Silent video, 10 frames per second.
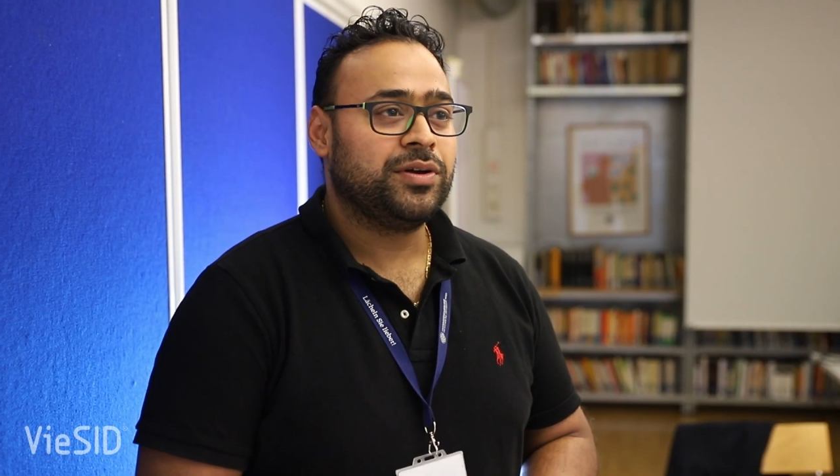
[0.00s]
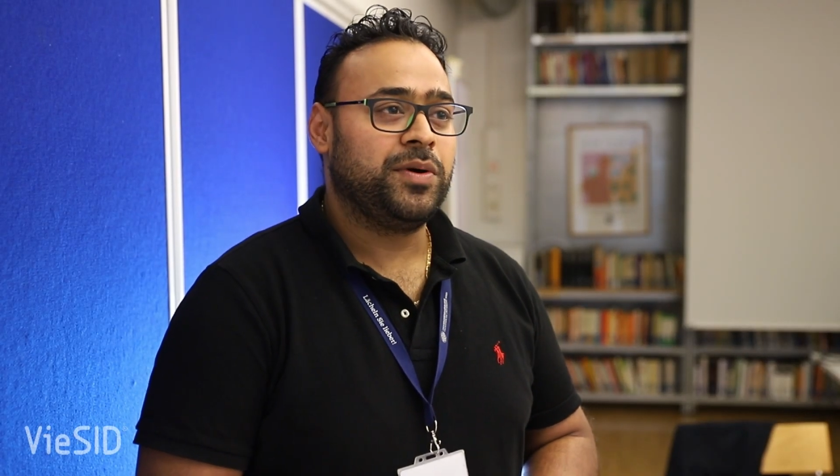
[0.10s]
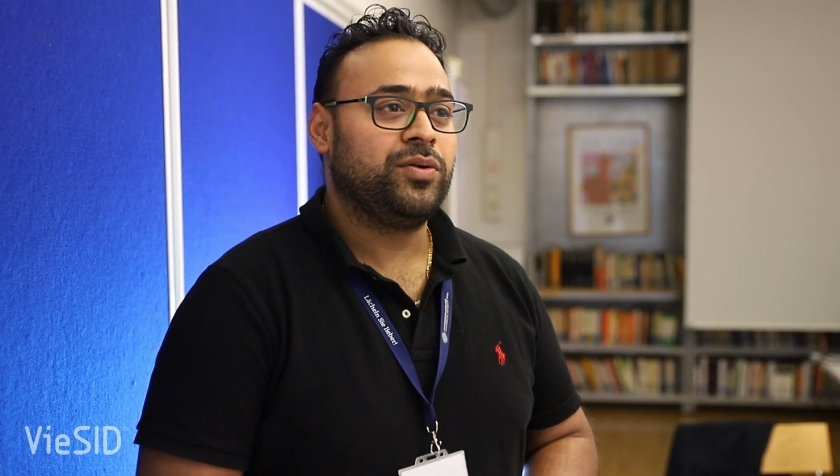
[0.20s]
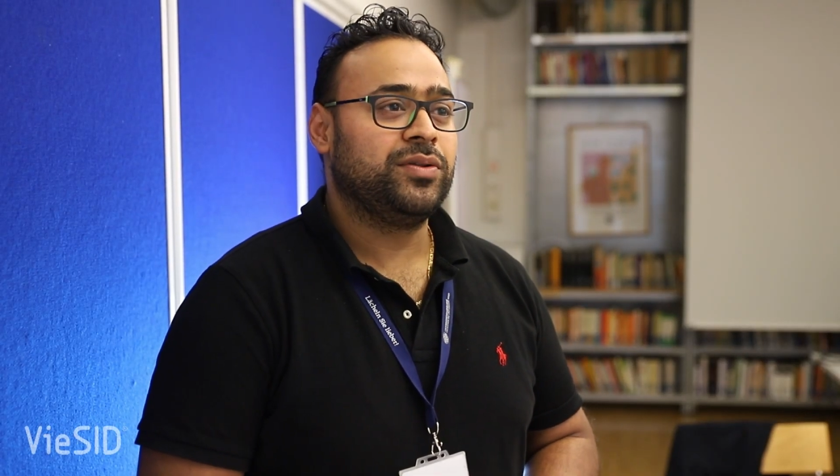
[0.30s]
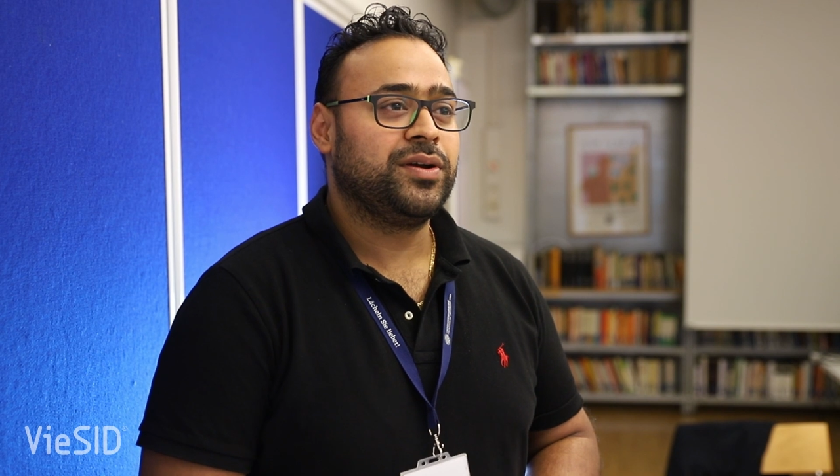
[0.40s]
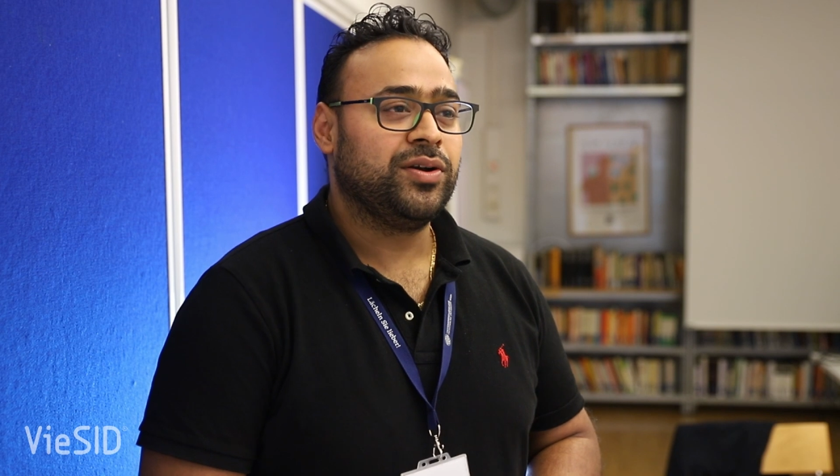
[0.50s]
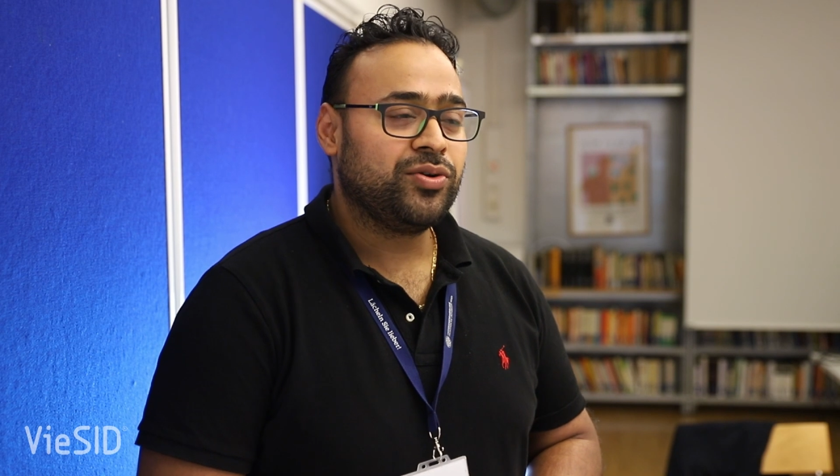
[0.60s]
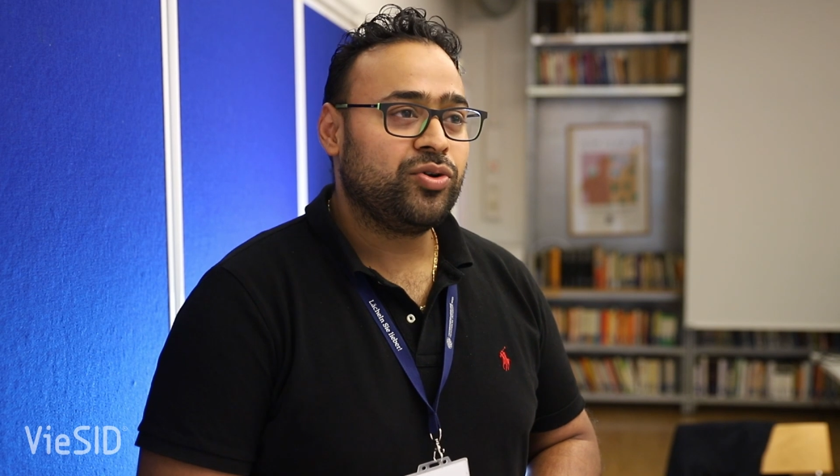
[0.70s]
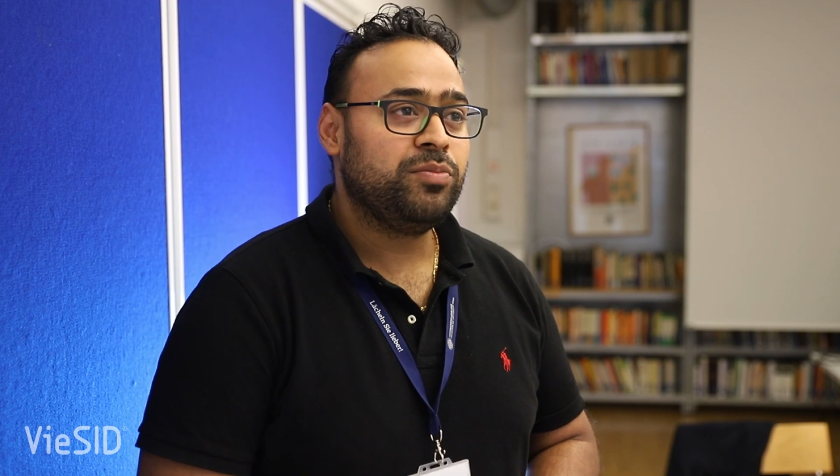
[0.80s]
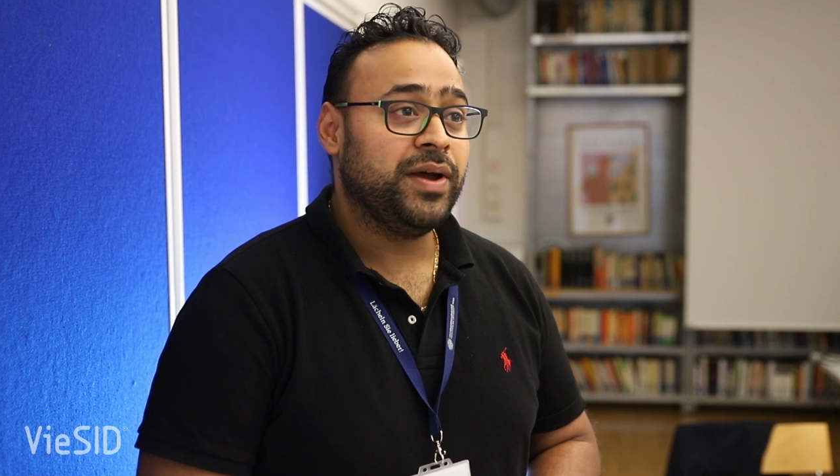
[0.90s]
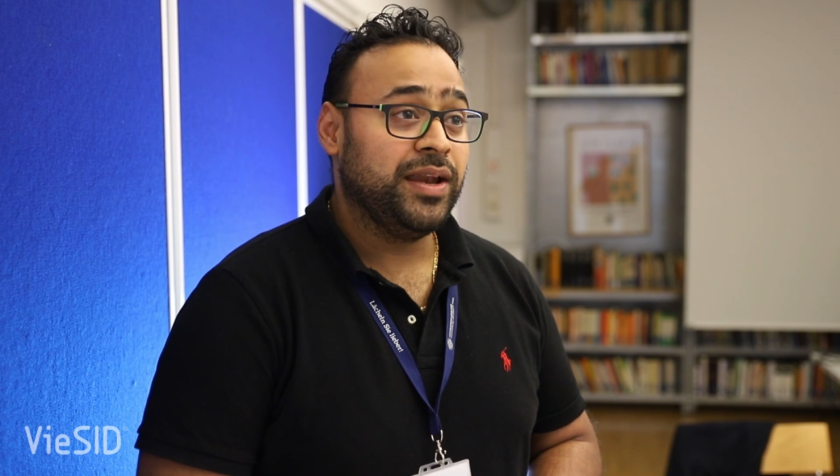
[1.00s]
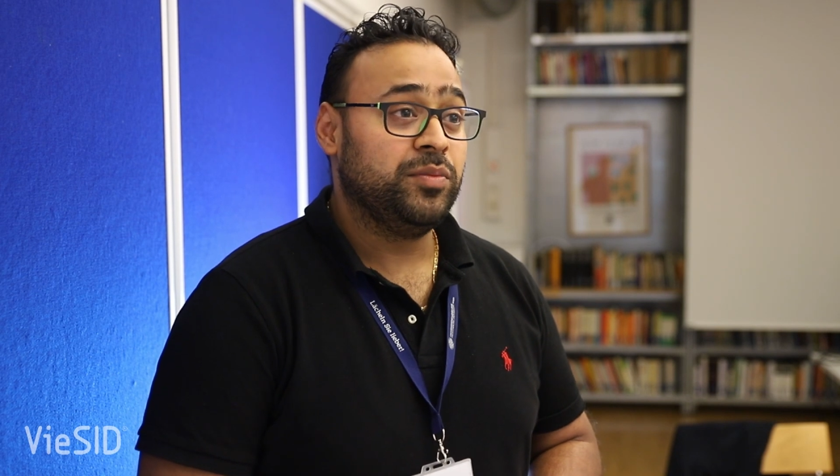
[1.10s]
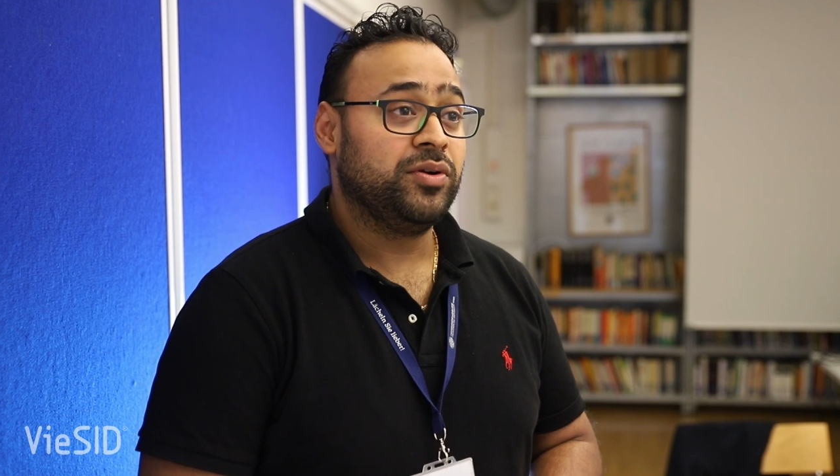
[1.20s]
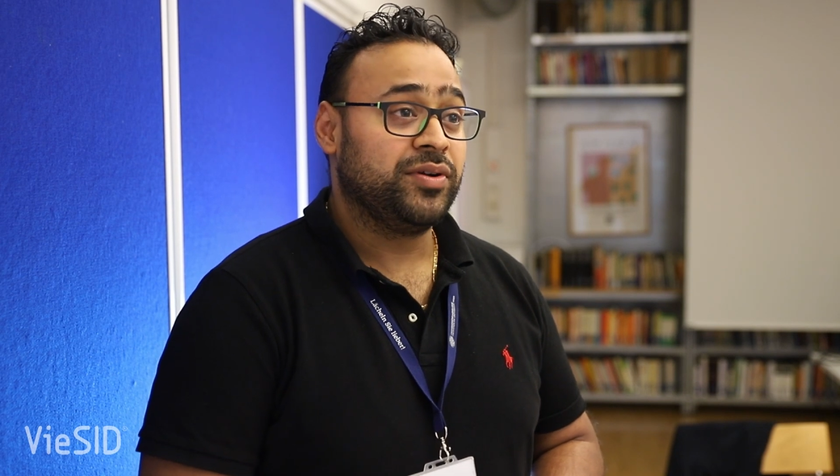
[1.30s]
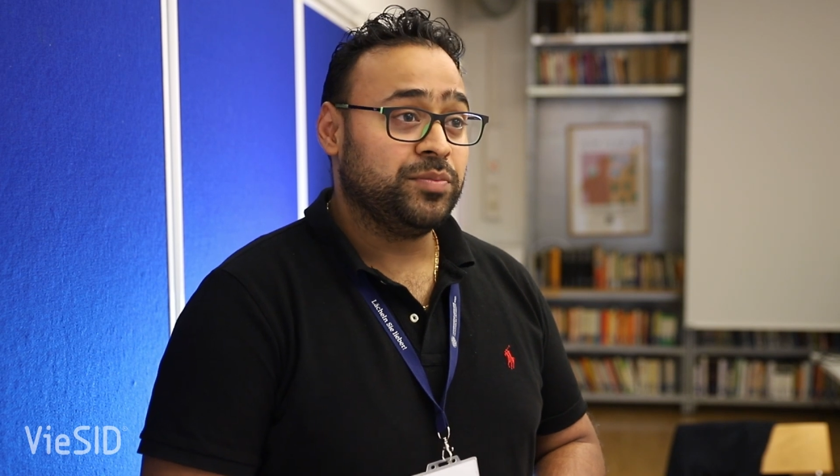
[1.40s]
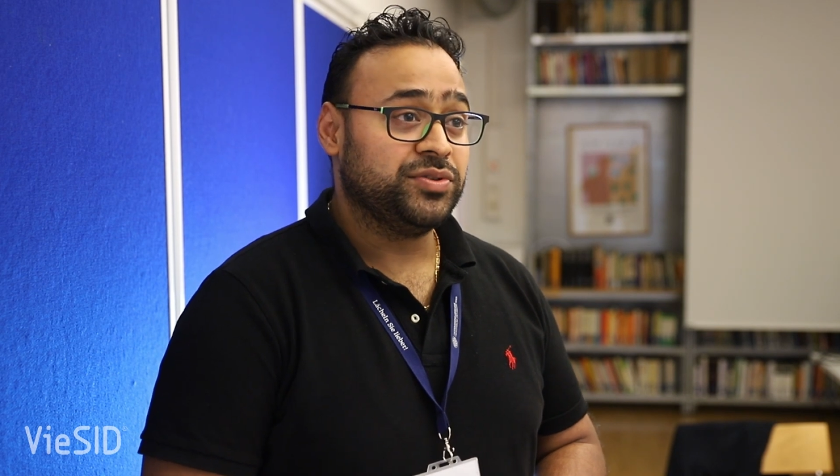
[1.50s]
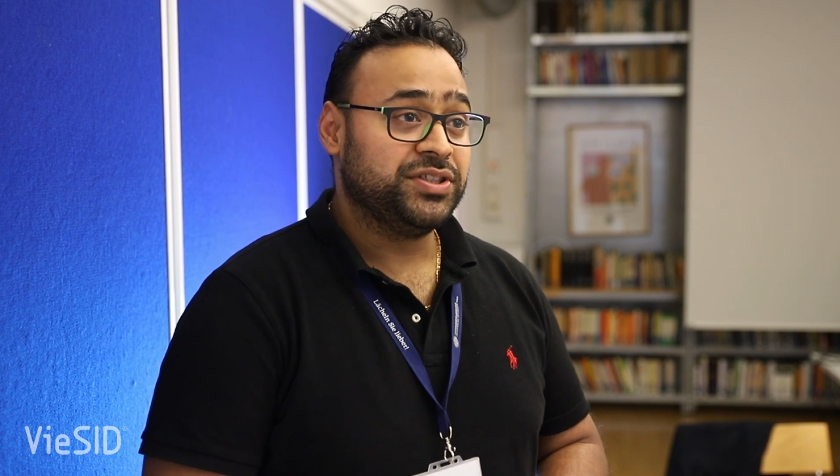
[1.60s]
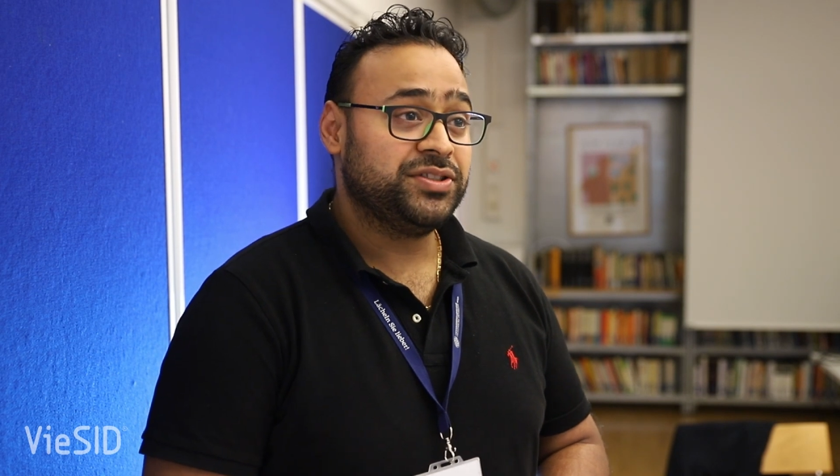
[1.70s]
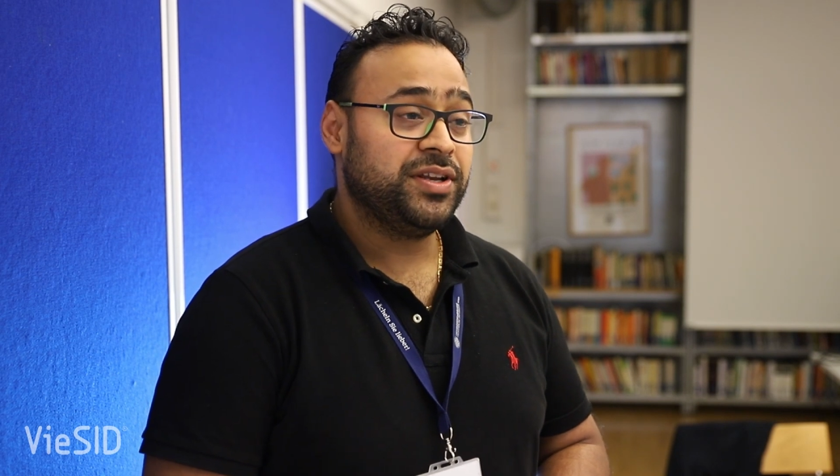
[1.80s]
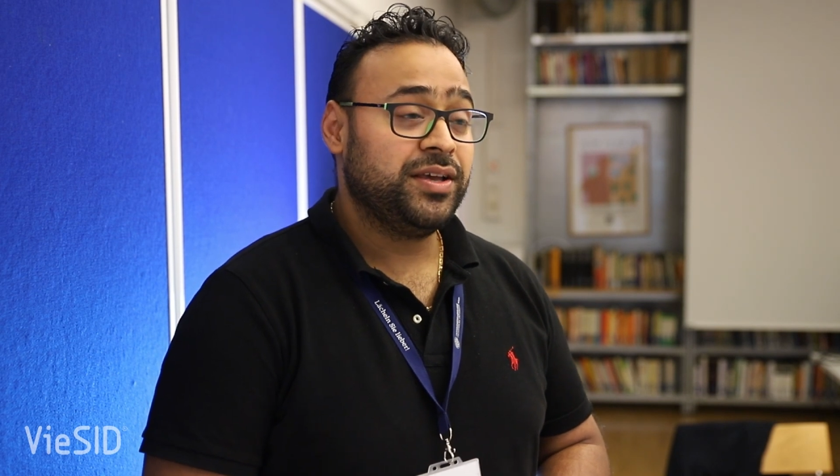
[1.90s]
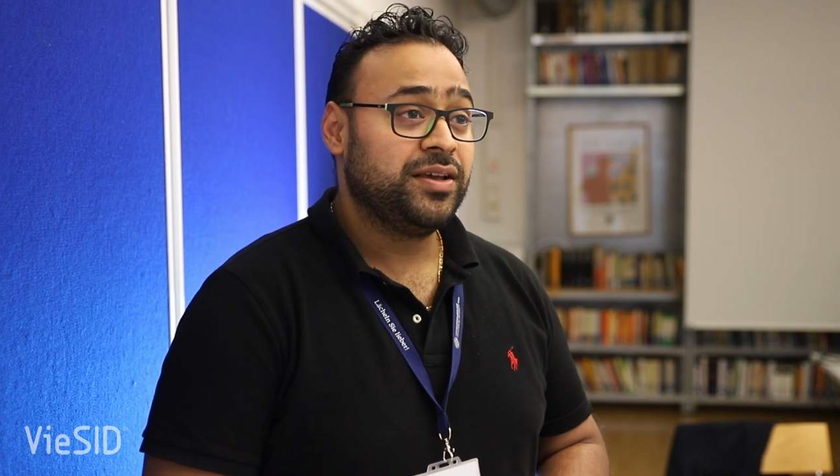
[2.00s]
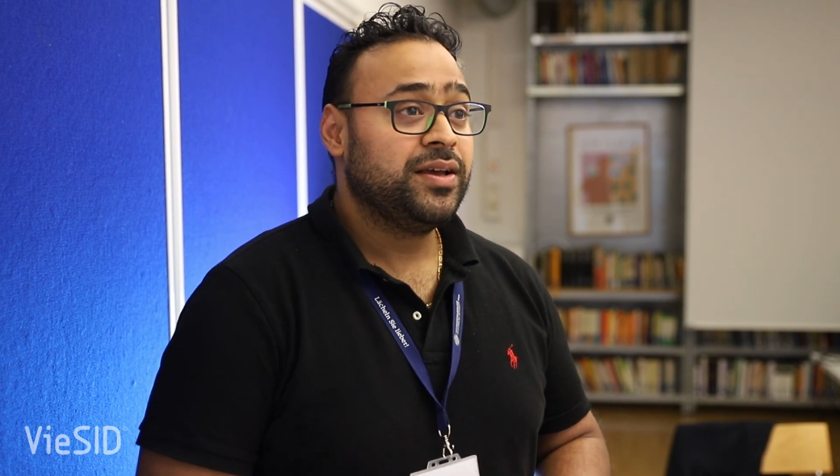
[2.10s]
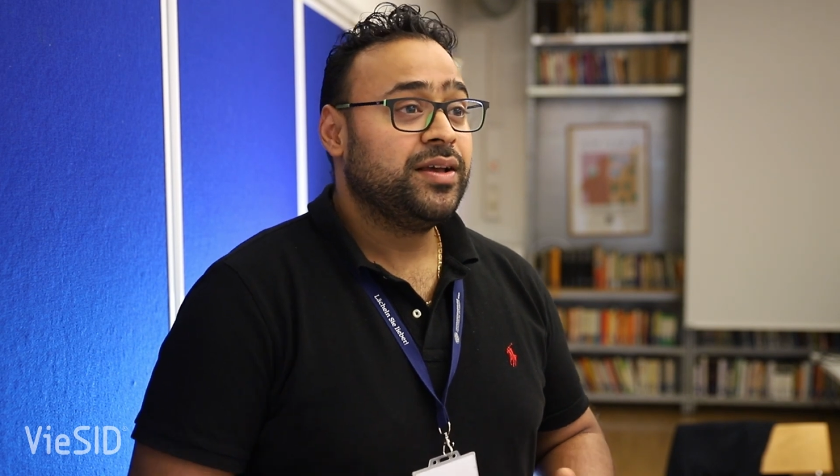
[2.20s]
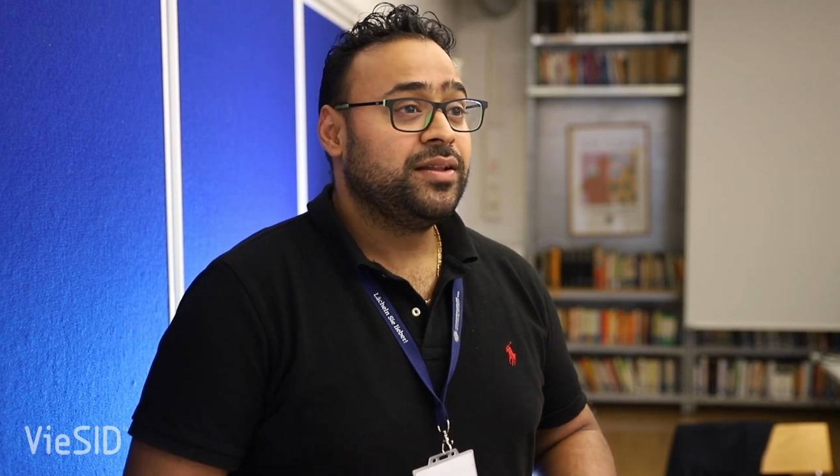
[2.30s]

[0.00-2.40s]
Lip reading: about the controlled mandibular repositioning.